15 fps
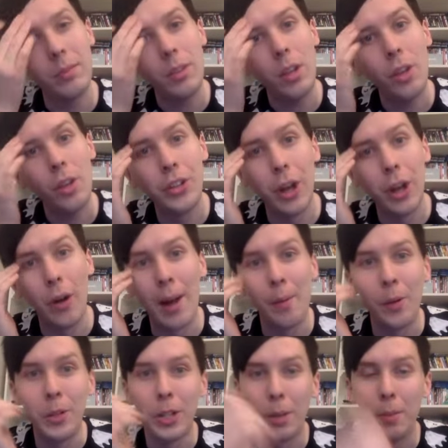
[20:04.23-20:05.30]
So I'm
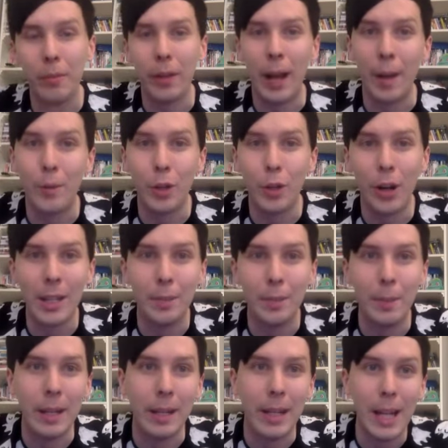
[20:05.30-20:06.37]
on top of it. I'm trying to
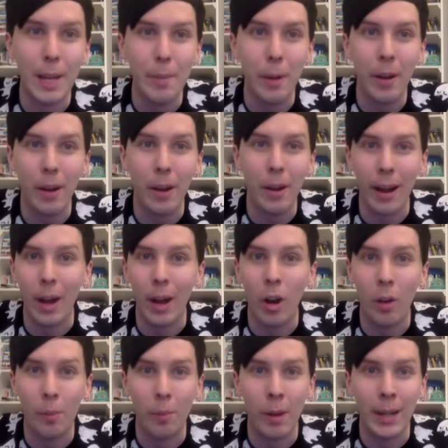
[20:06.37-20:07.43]
be. Keep an eye
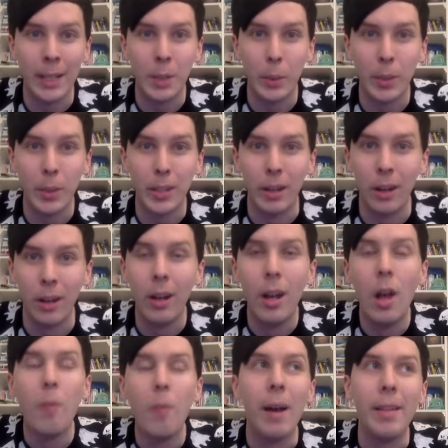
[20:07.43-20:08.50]
on my Twitter.
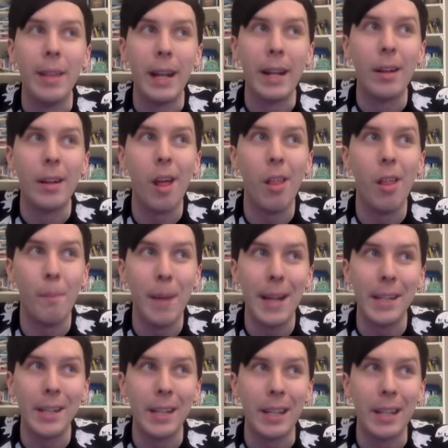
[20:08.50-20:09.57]
But I think the
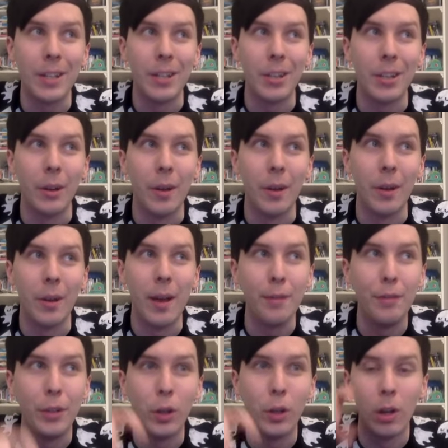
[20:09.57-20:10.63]
best thing to do is,
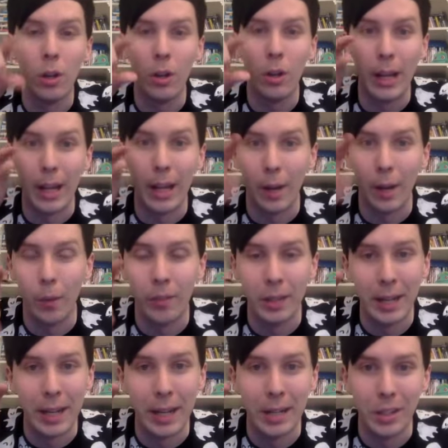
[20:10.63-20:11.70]
if you're looking at one of the
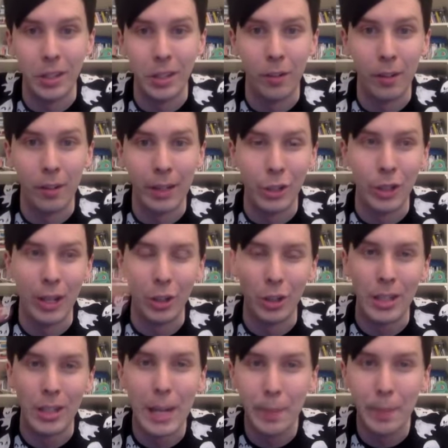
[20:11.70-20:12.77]
dates that's not released yet,
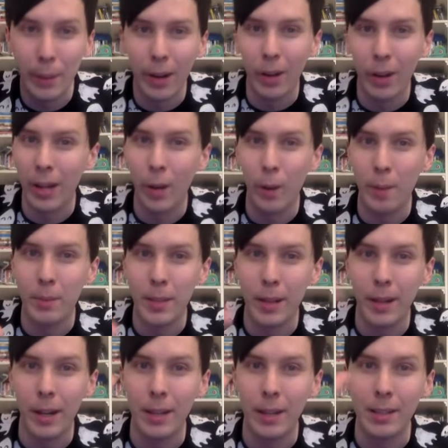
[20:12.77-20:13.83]
just keep an eye on their
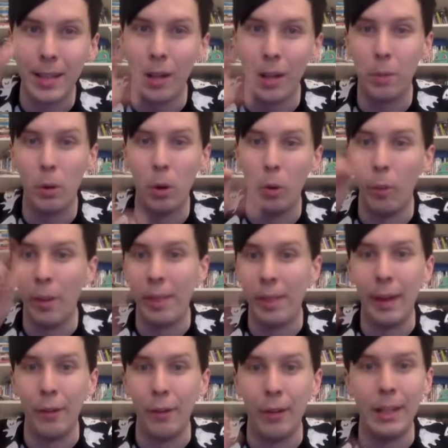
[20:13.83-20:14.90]
website, as they'll put when
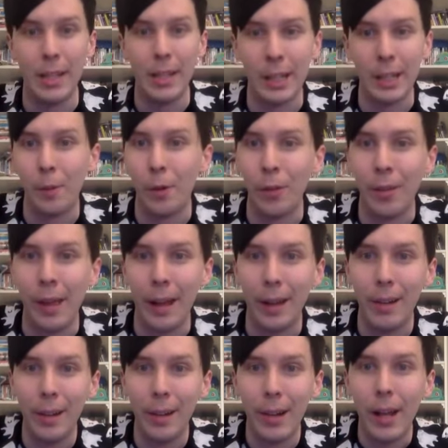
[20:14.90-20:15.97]
they're releasing them on there,
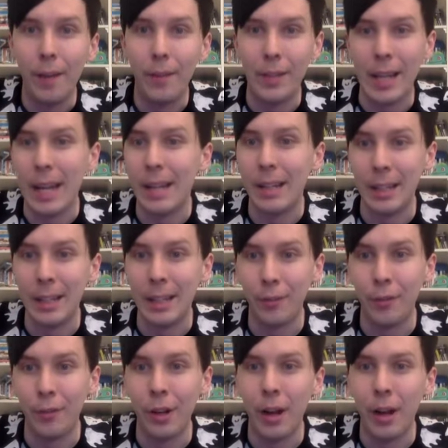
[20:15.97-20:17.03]
if it's anything
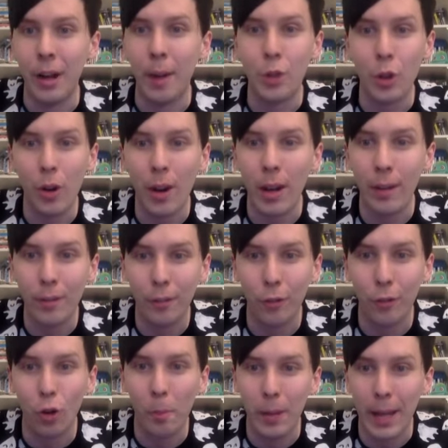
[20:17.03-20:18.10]
different. I'm trying for
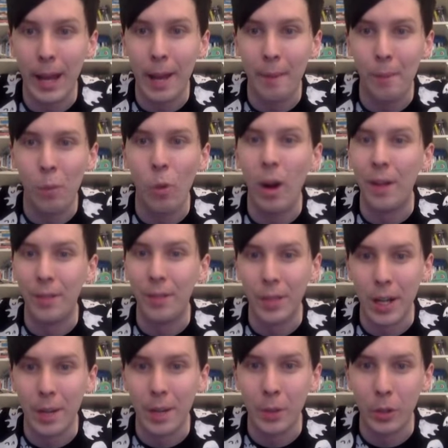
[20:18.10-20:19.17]
4 p.m, whatever
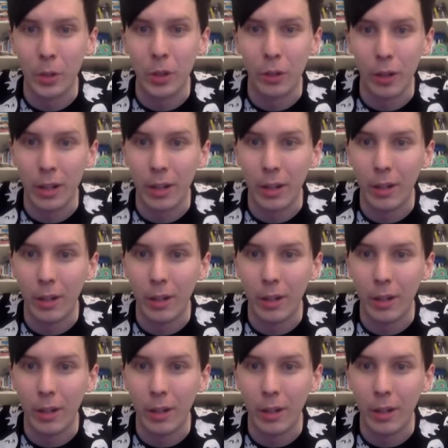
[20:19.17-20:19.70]
time zone you're in.